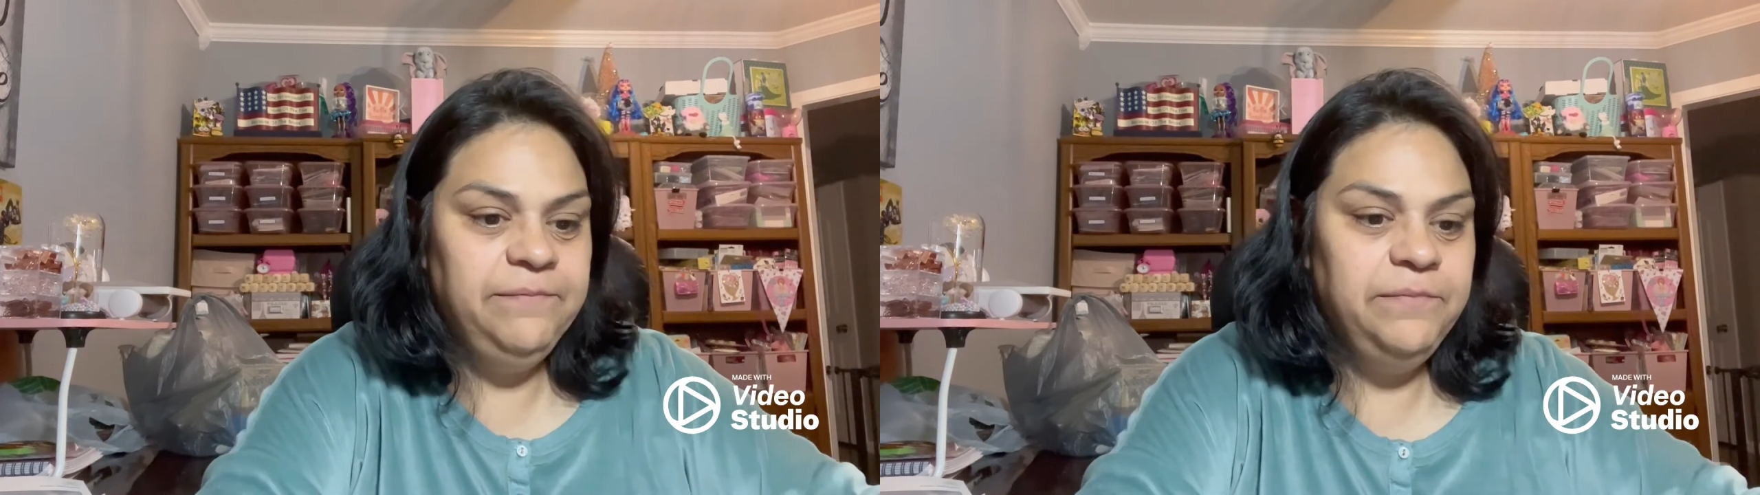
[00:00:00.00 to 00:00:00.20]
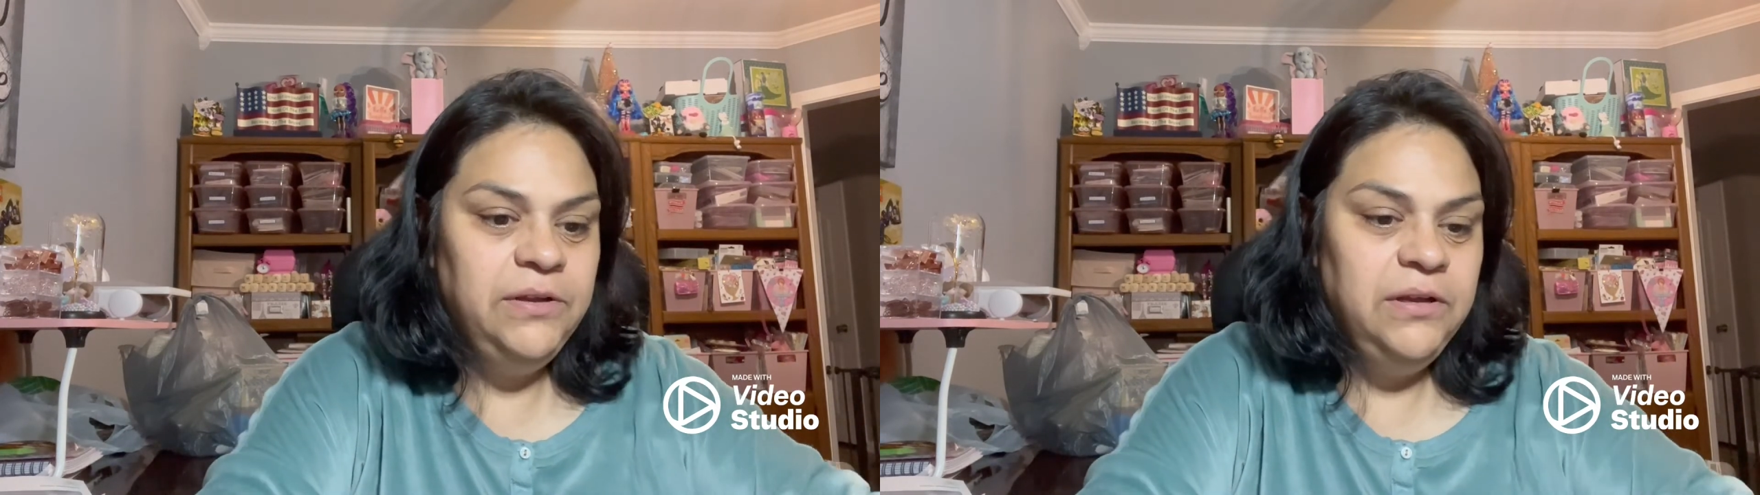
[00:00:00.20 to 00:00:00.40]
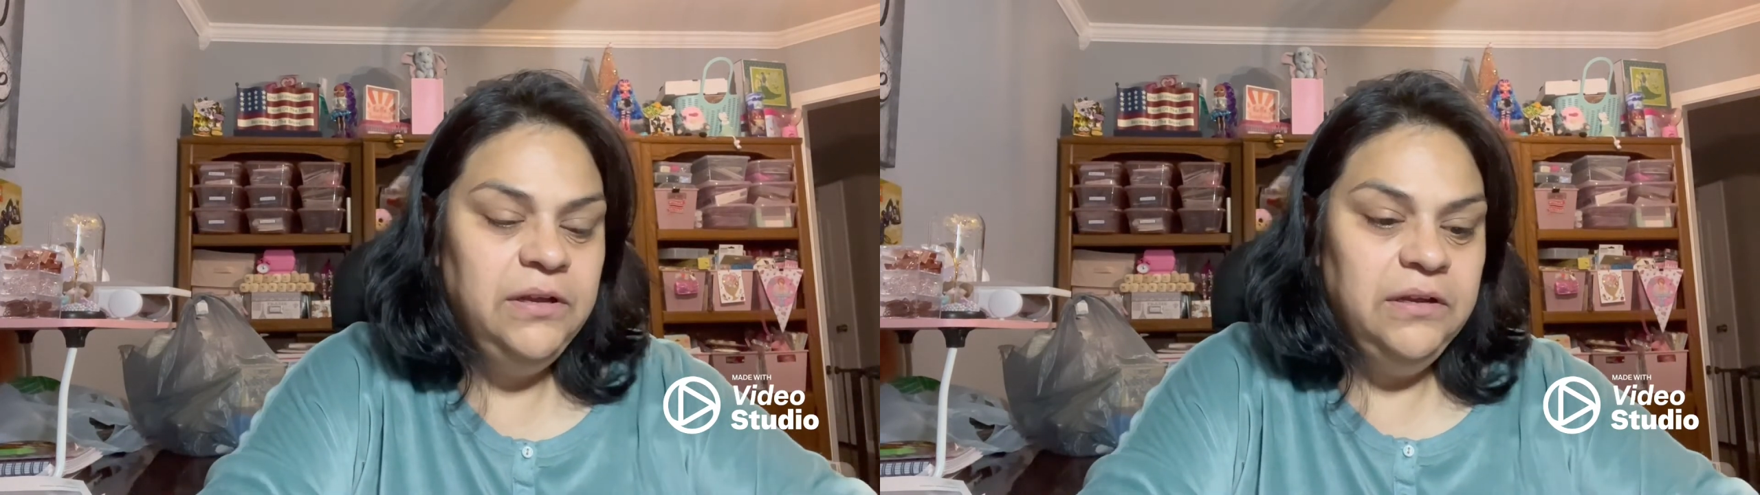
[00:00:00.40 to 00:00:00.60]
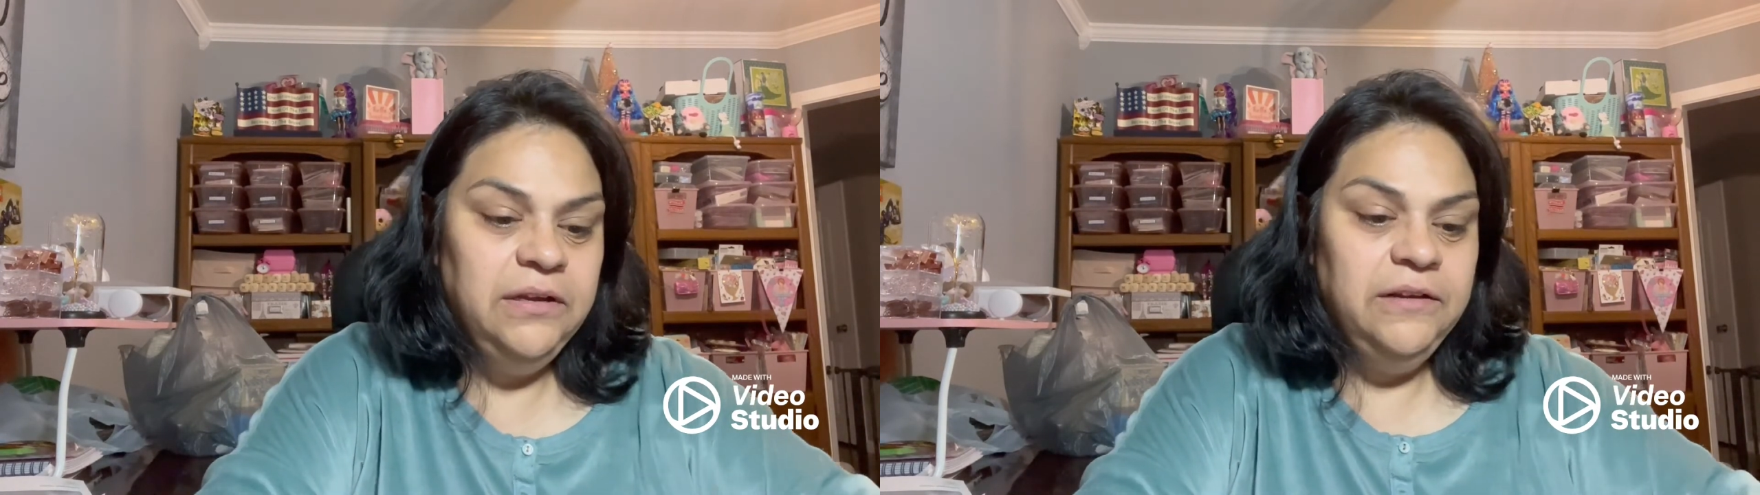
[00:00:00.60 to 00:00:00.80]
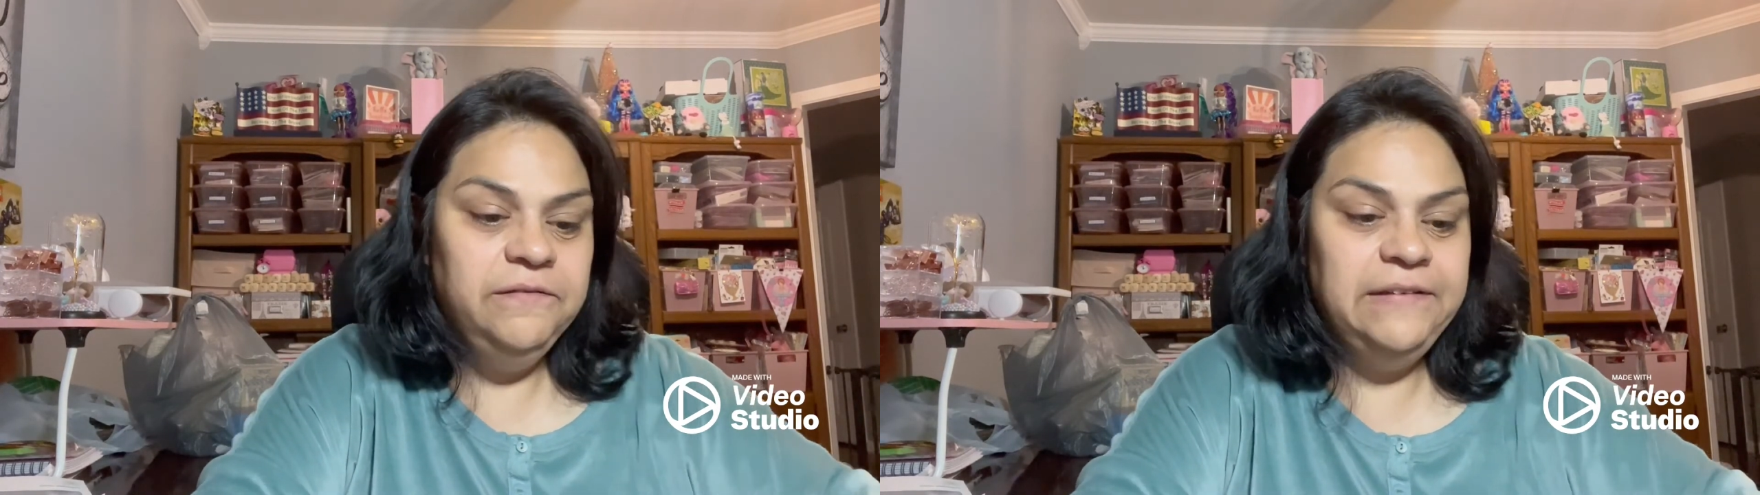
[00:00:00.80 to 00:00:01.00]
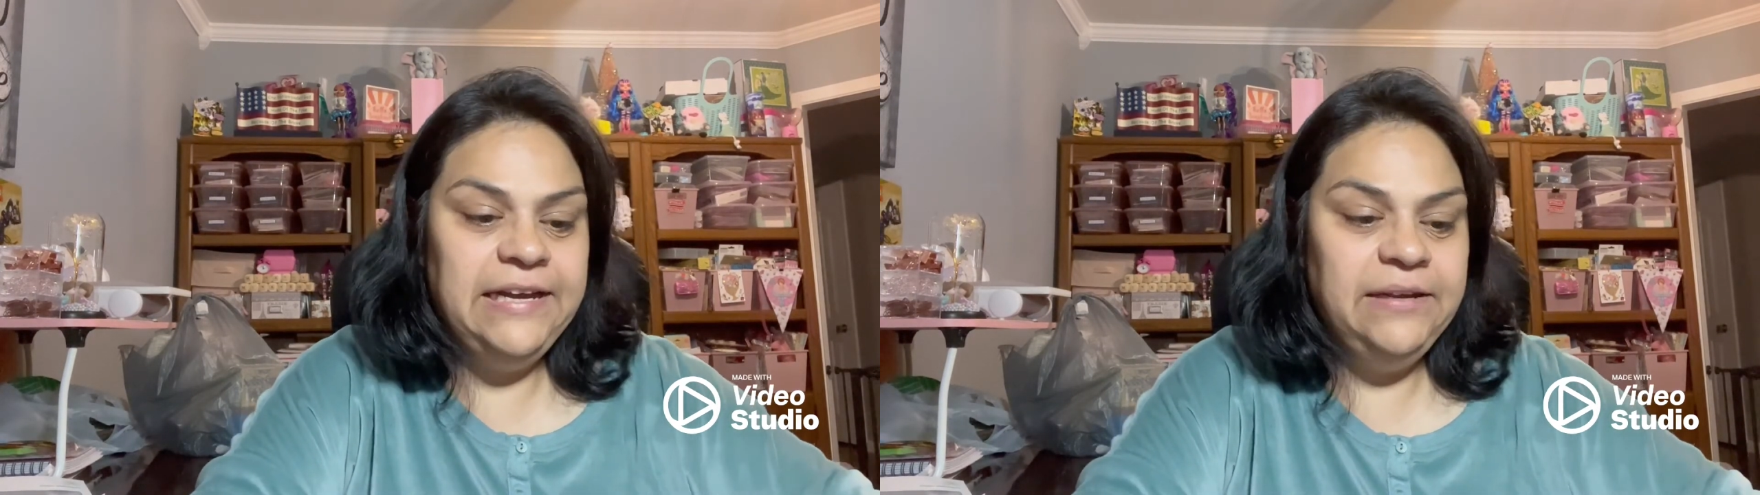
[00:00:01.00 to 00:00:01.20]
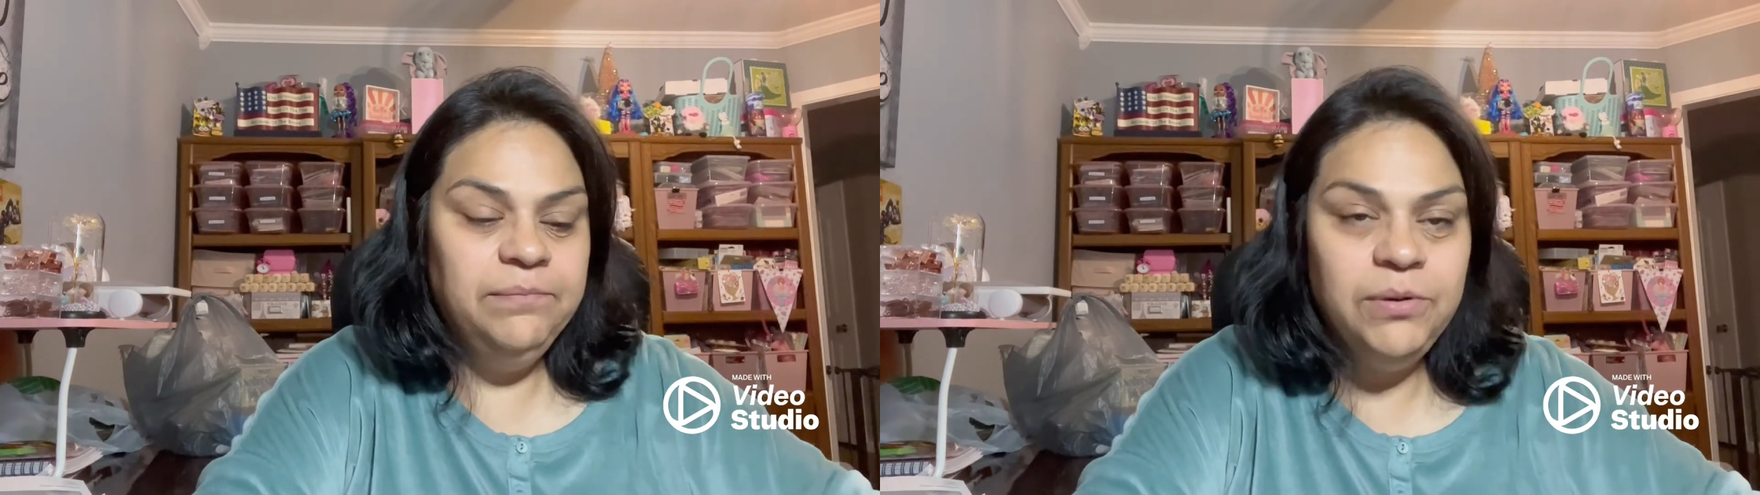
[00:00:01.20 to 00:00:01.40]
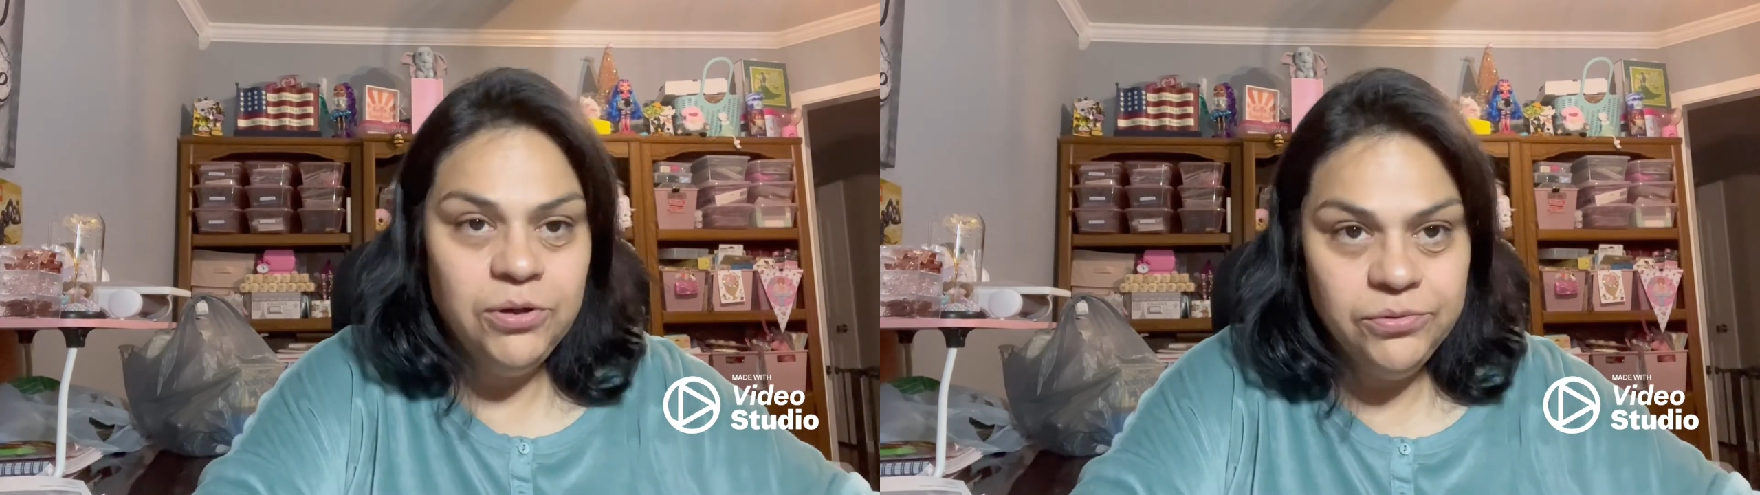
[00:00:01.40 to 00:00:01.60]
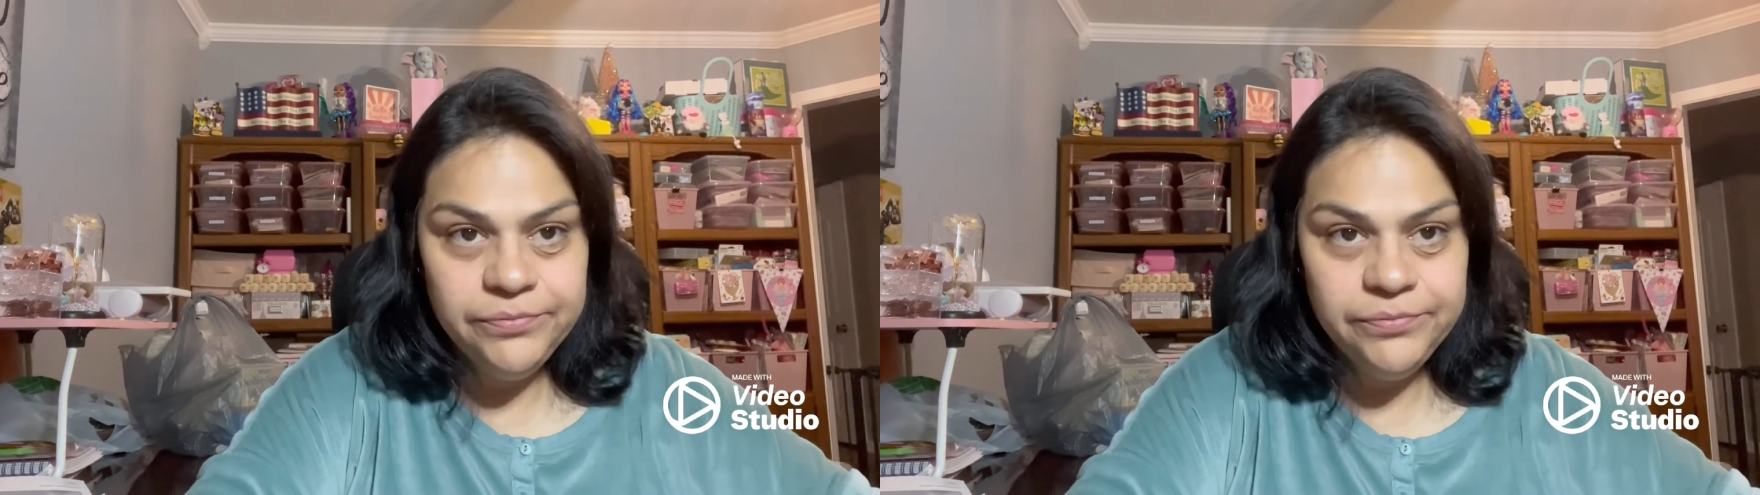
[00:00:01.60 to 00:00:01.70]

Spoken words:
flying boat.